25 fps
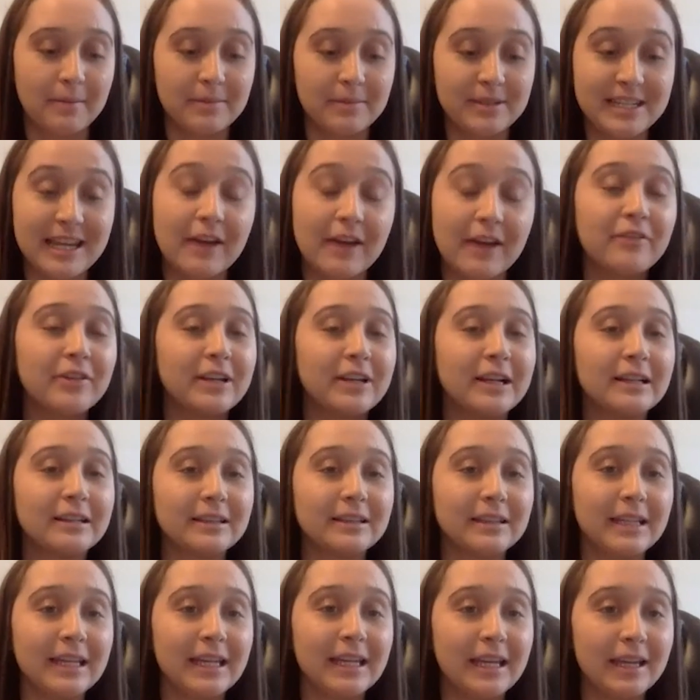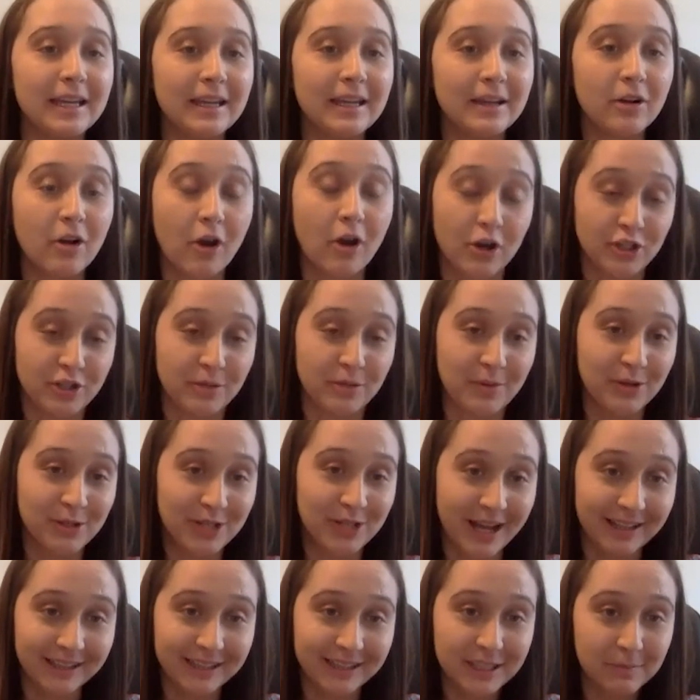definitely contribute to
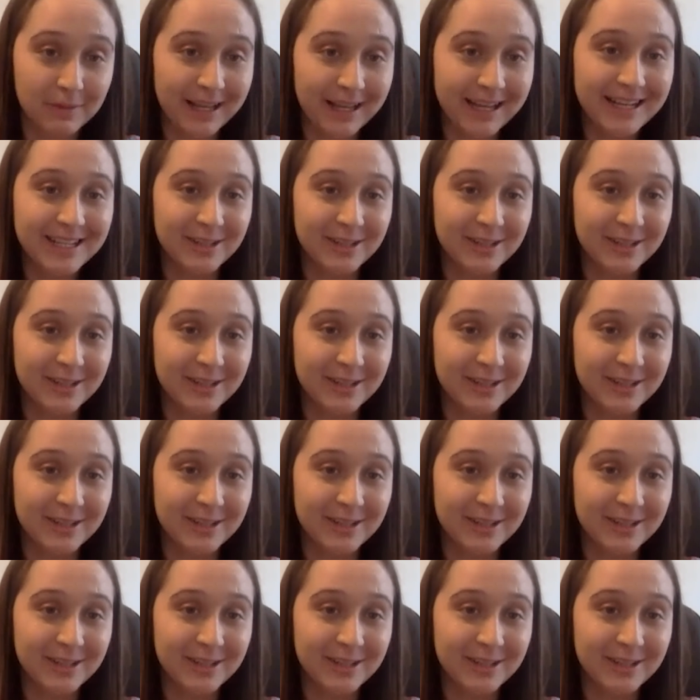Ellies Place.